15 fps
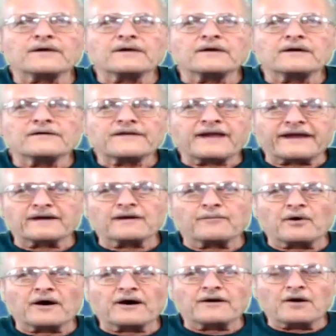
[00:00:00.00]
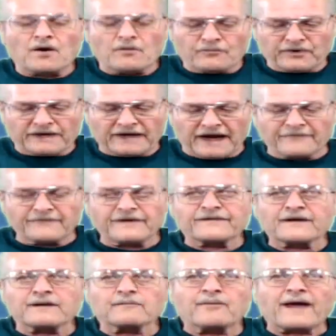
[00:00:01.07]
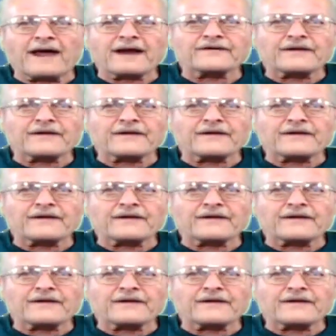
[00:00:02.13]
take it apart, put everything back